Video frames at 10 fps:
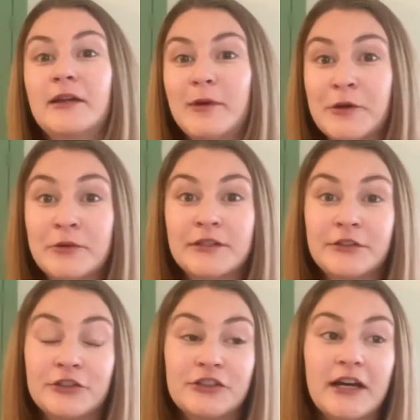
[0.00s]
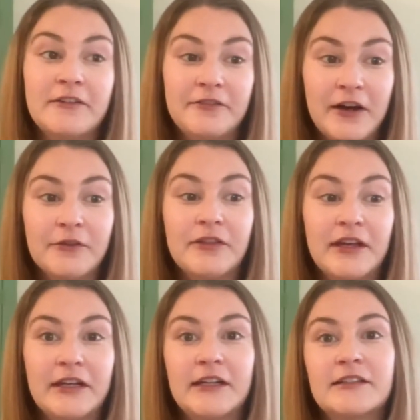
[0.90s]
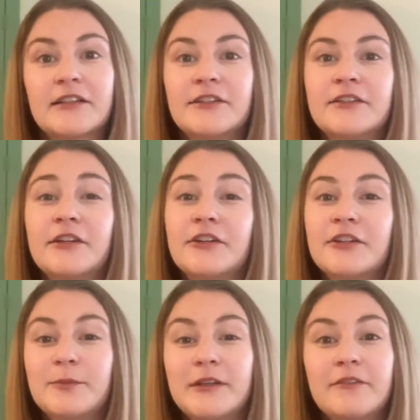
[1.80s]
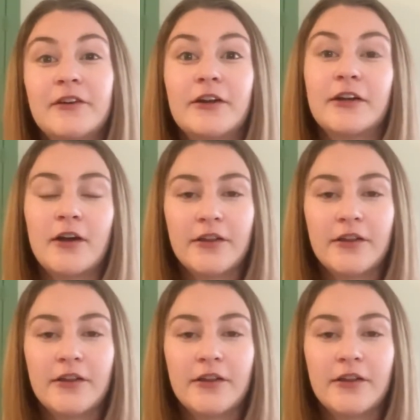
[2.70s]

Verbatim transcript: in my research, I found that it's considered to be very